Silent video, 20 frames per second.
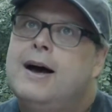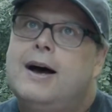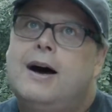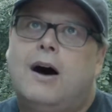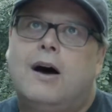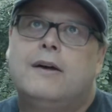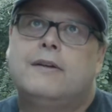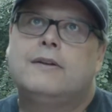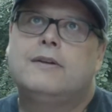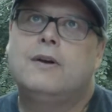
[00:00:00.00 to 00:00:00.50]

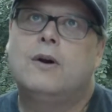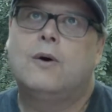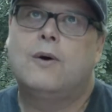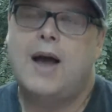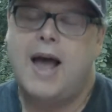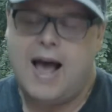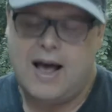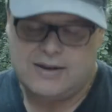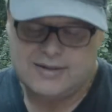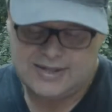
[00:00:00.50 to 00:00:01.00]

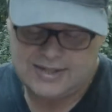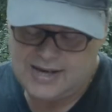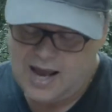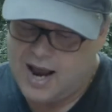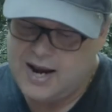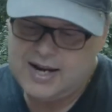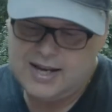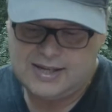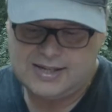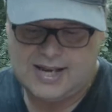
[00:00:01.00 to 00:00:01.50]
Al's
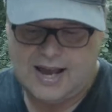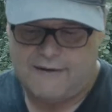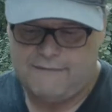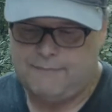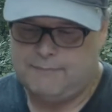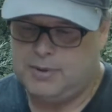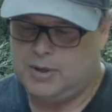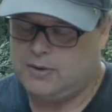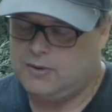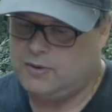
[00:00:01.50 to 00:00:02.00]
signings
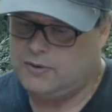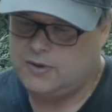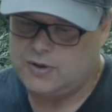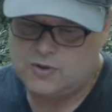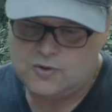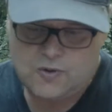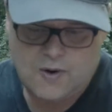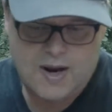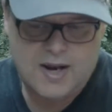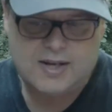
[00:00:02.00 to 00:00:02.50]
haven't been good. The
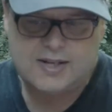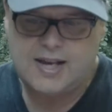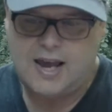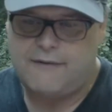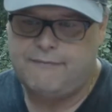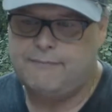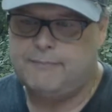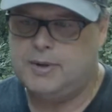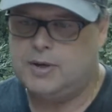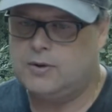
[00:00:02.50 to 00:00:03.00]
trades
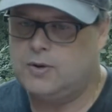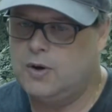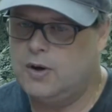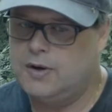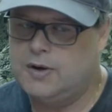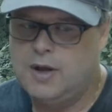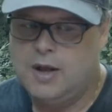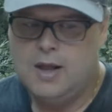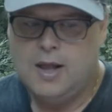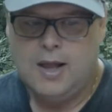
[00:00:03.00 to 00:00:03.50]
haven't been
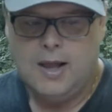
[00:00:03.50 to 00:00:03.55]
good.